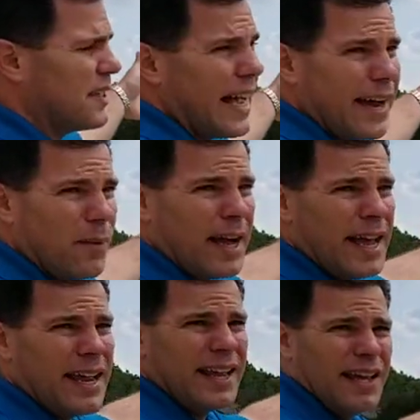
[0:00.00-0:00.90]

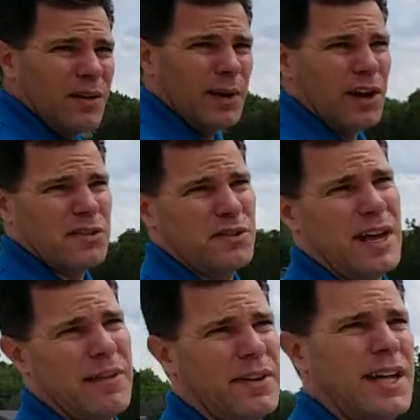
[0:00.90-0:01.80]
Highway. We also
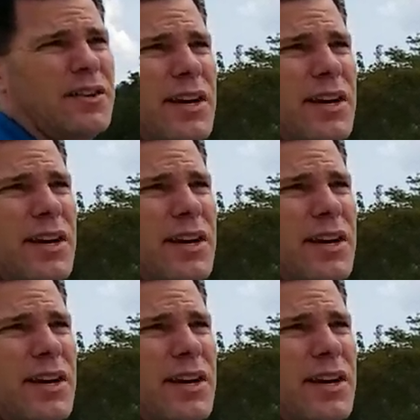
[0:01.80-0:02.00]
have another